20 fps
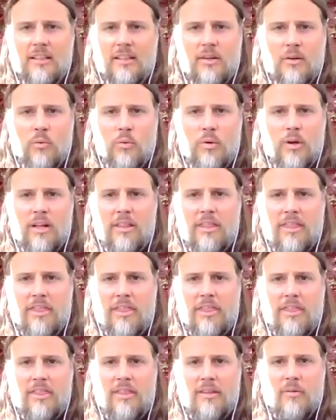with
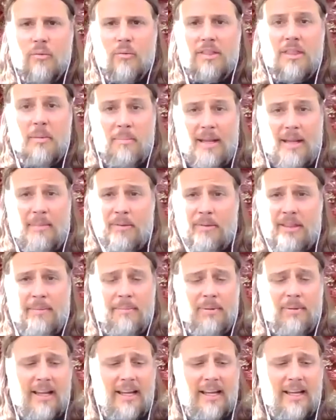with the people that
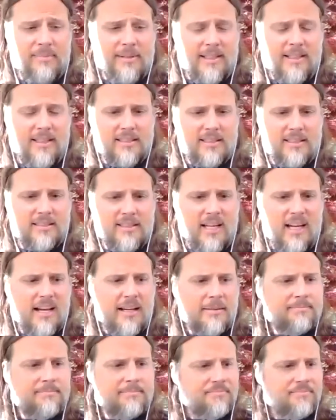played because
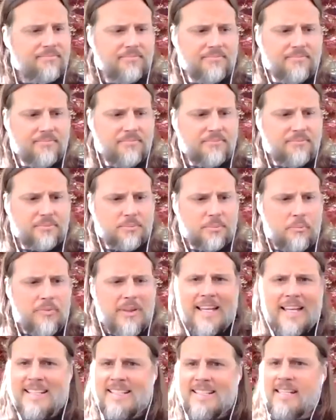uh,
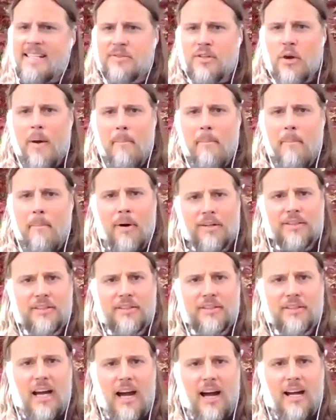it seems so impersonal
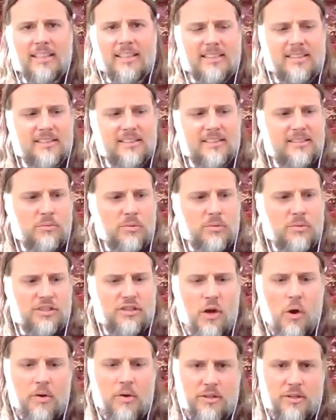to us because we're
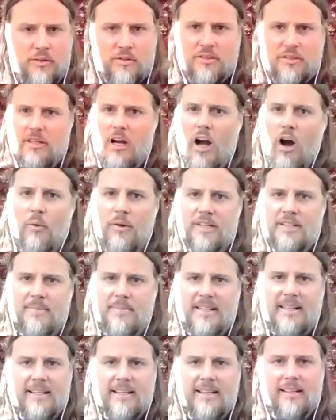so used to always
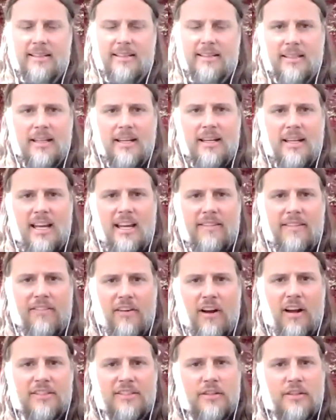being in
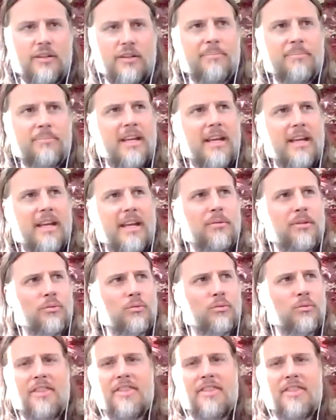front so to be able to
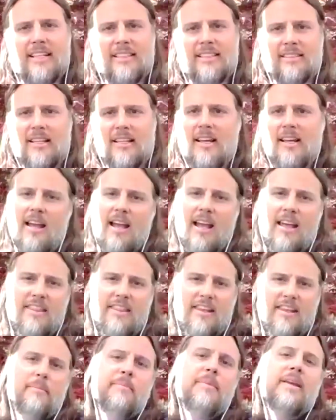run this and then
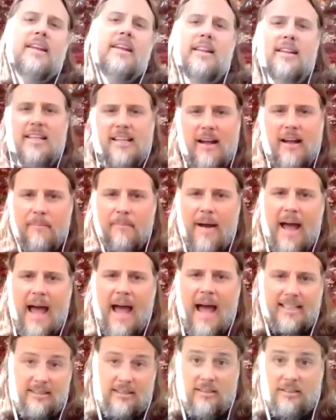immediately come back
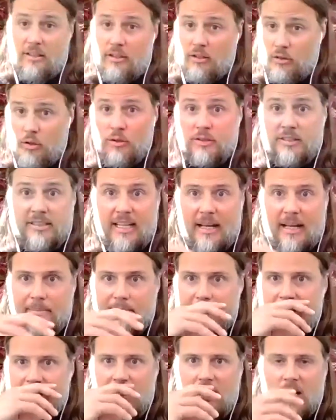and you know luke's the
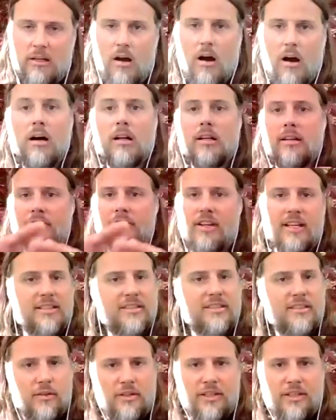mc on all of this
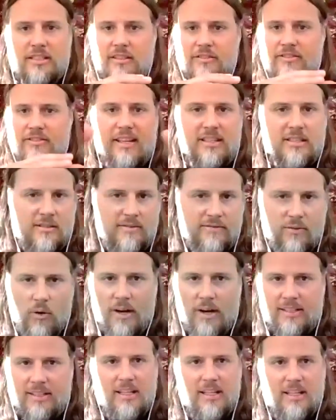so he's the face and
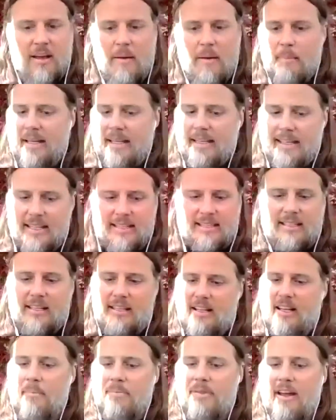voice but he's
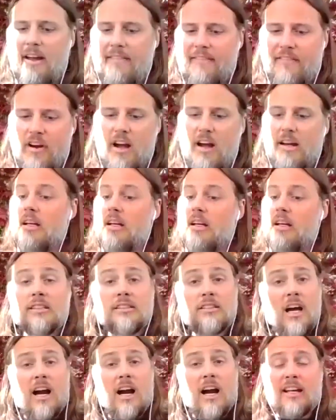getting up there in front
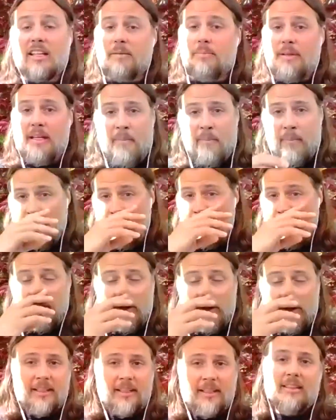talking to people
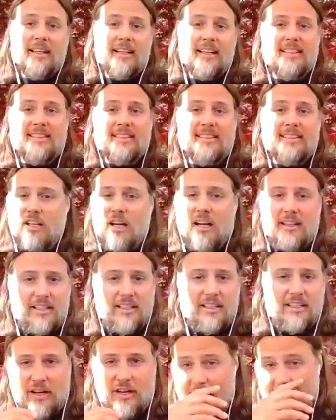like you said
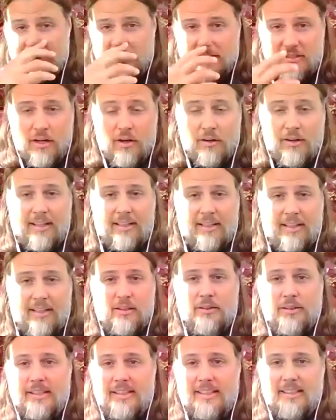talking trash and joking
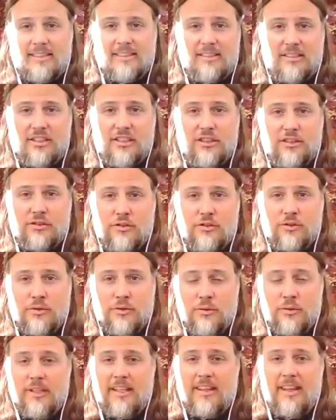so it is just
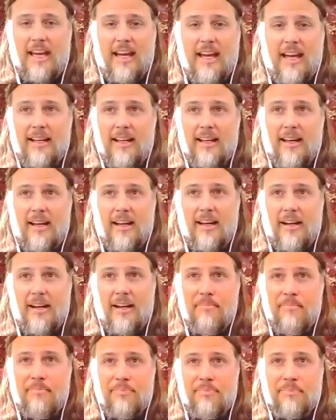truly that
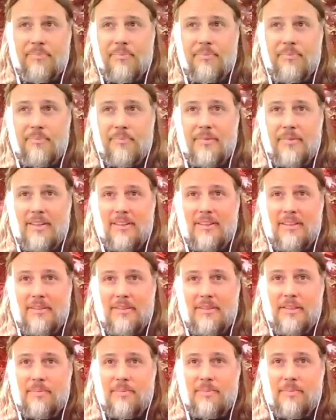um
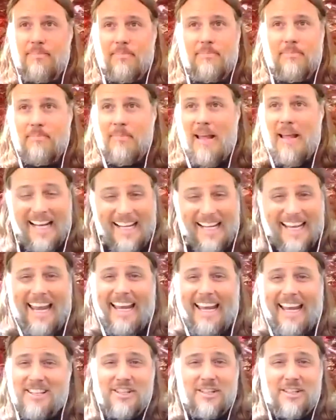just
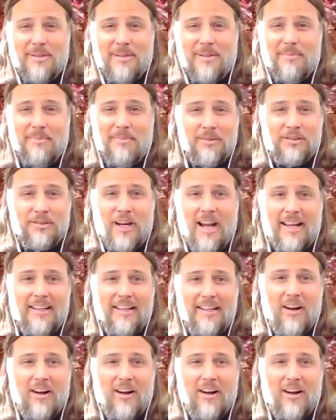engaging people trying your